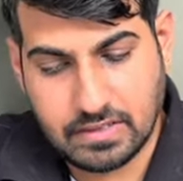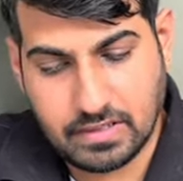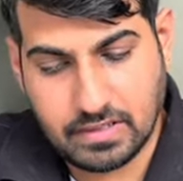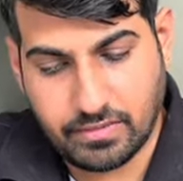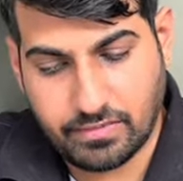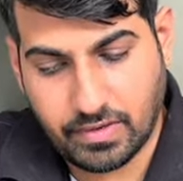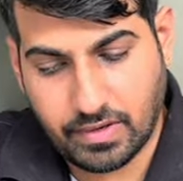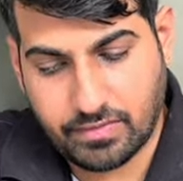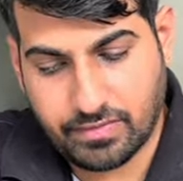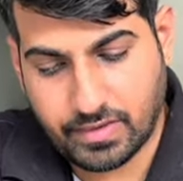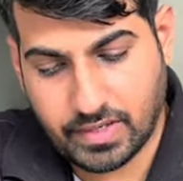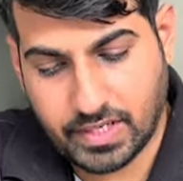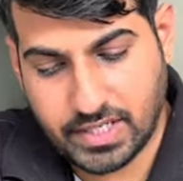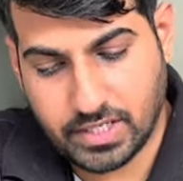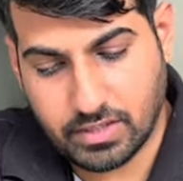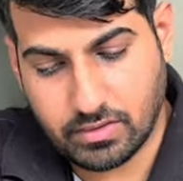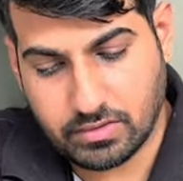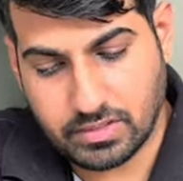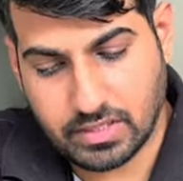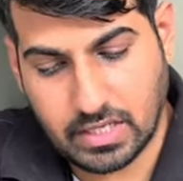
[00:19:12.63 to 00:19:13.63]
if I find
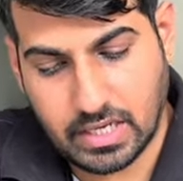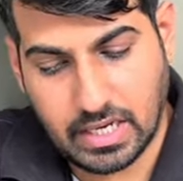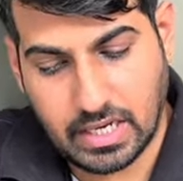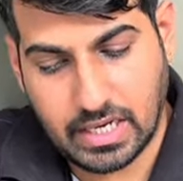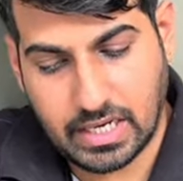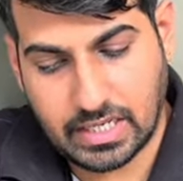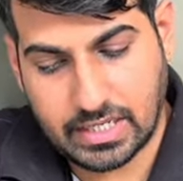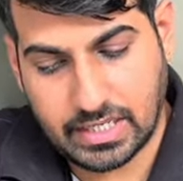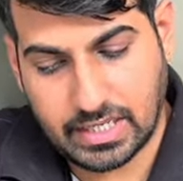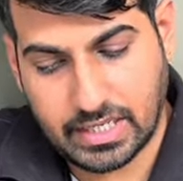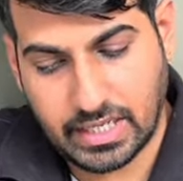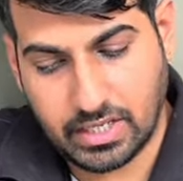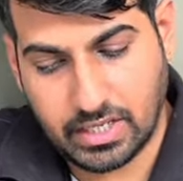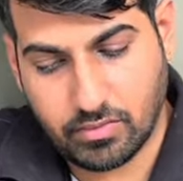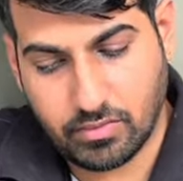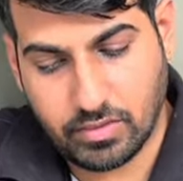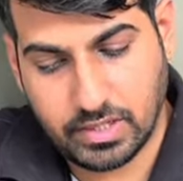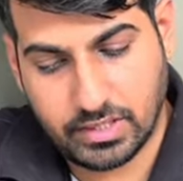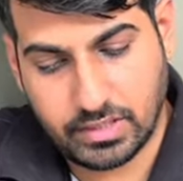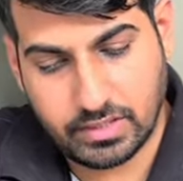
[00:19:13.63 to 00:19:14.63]
out the R
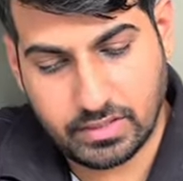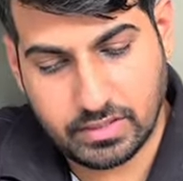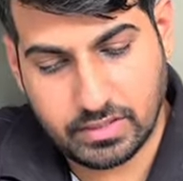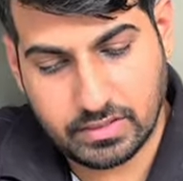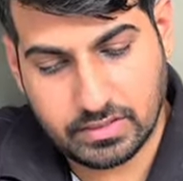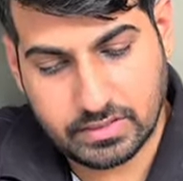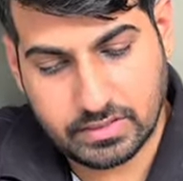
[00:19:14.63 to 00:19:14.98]
equivalent,